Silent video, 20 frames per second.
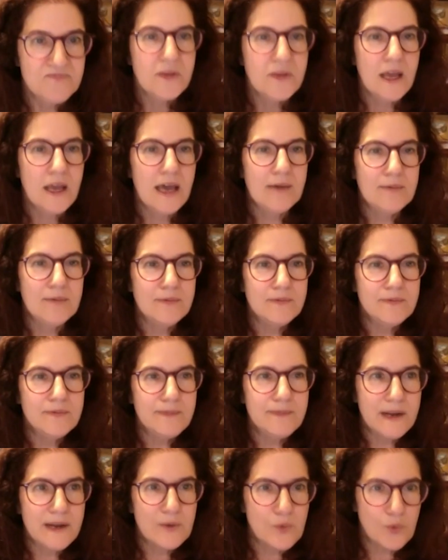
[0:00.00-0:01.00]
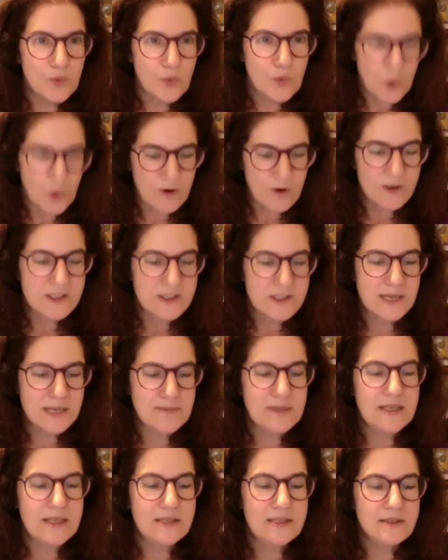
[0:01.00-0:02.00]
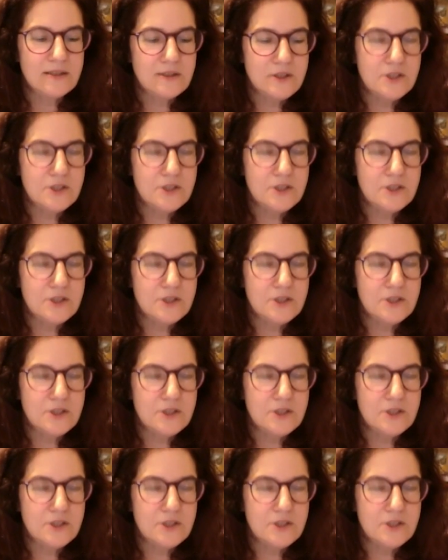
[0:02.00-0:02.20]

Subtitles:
And by works, I mean